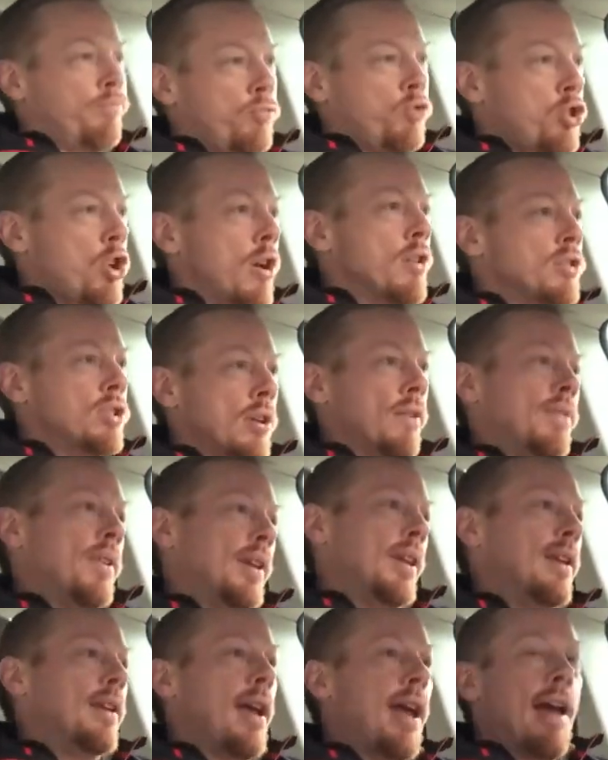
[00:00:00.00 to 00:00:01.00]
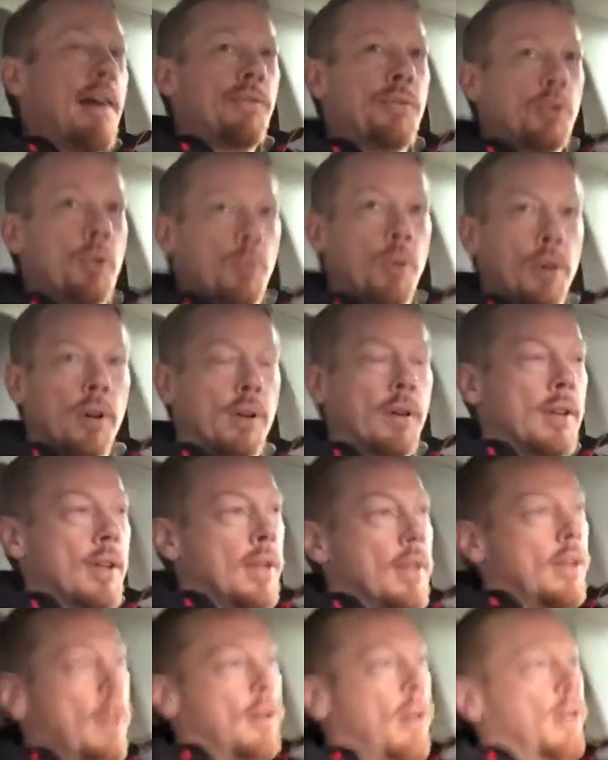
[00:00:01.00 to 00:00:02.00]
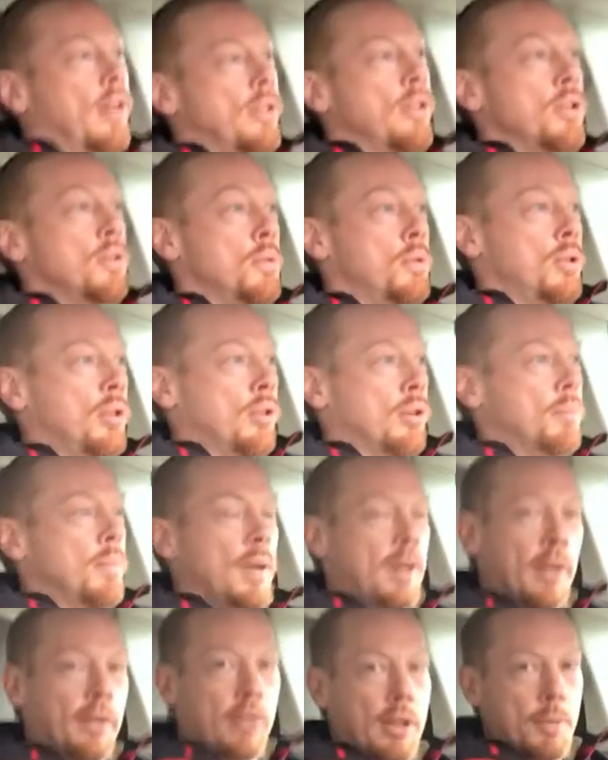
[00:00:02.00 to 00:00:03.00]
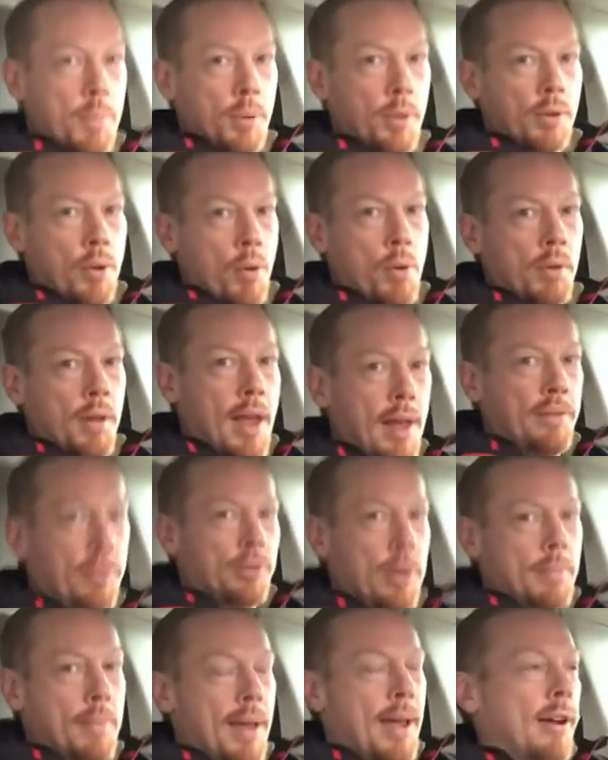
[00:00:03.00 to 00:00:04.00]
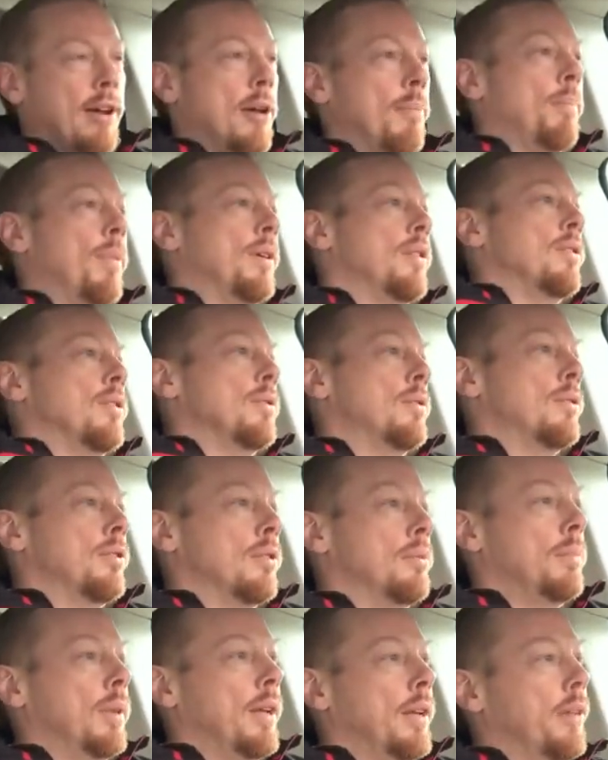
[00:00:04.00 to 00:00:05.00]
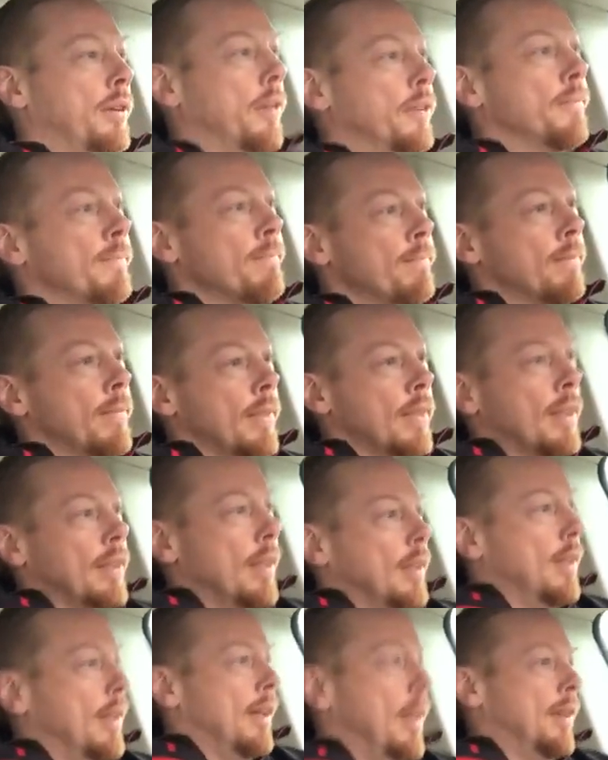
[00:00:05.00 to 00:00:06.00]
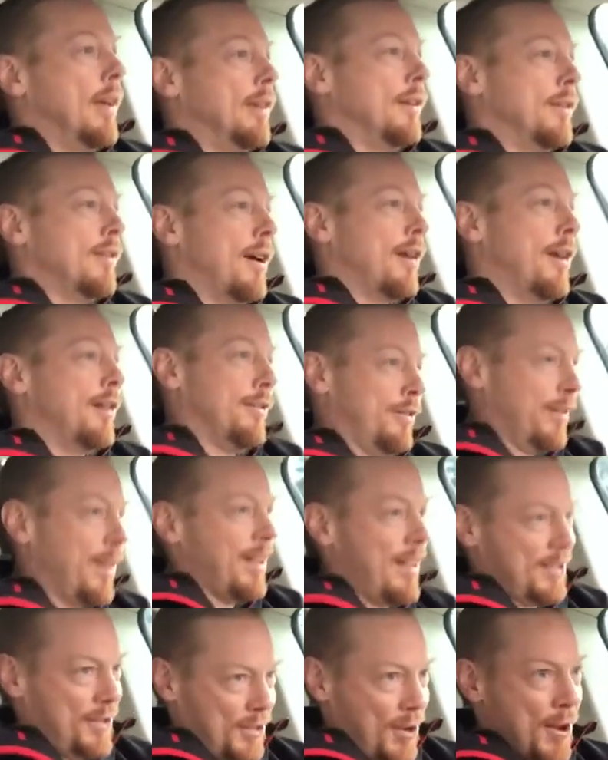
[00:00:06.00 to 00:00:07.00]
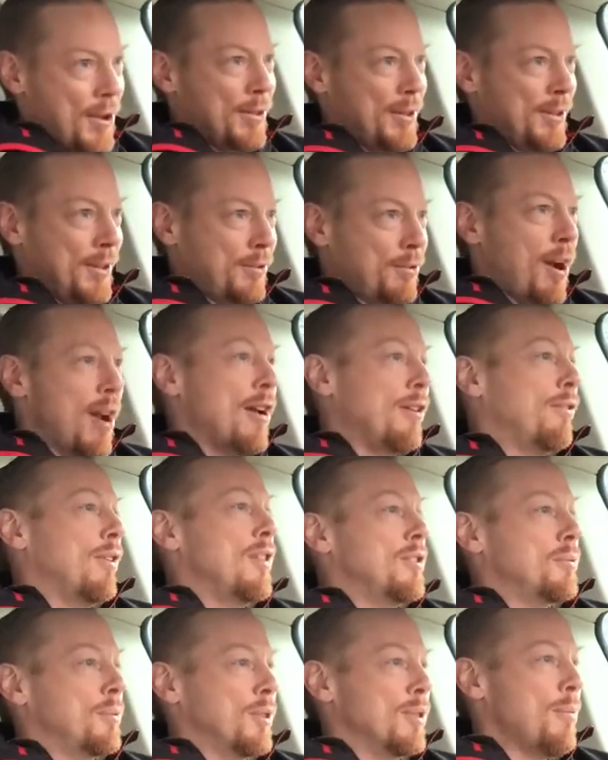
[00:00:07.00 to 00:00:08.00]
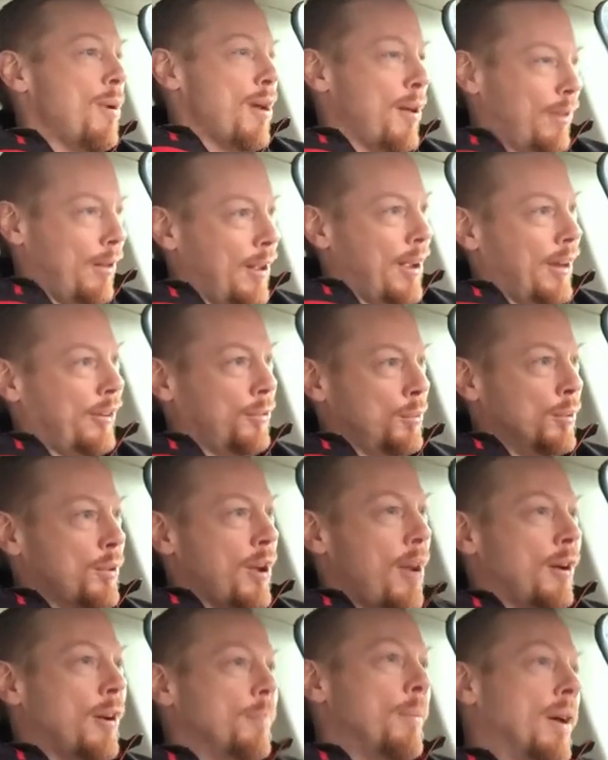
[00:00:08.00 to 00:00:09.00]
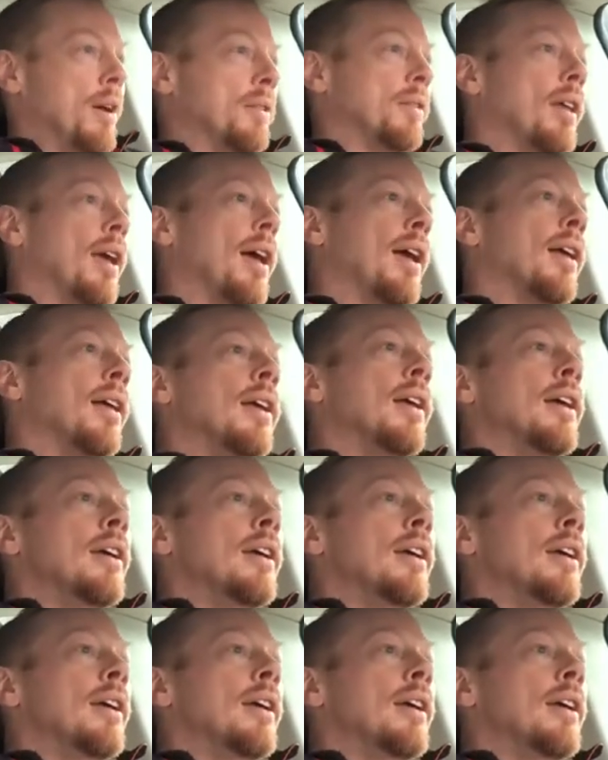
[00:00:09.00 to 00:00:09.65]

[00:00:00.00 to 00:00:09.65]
chunks of it afterward on YouTube because they put the whole live stream back up on YouTube later, and I saw the drag race with the Model X. We'll talk about that.